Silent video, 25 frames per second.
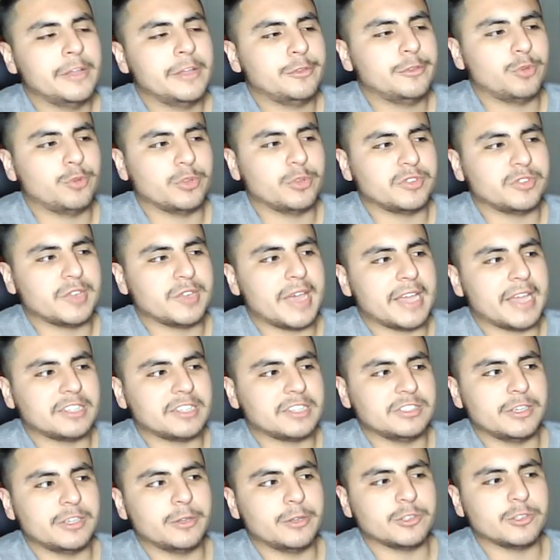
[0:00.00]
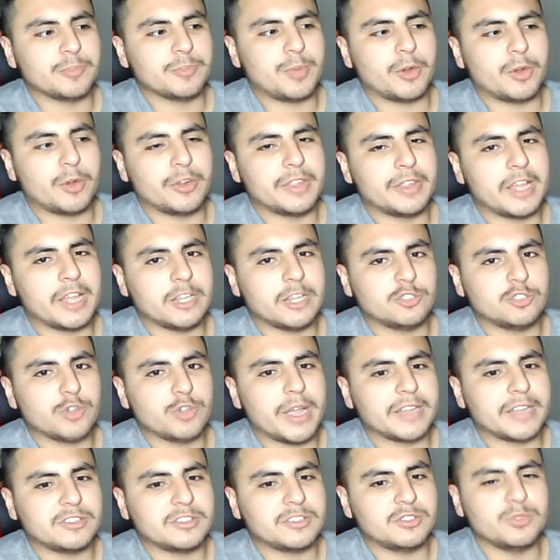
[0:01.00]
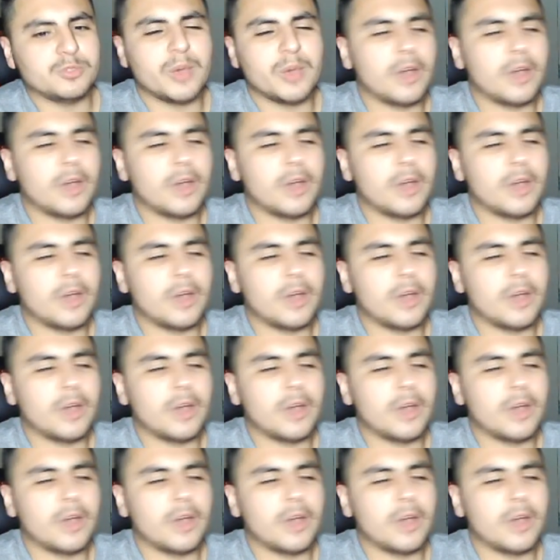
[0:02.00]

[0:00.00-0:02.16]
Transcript: Twista actually owns a part of that track too.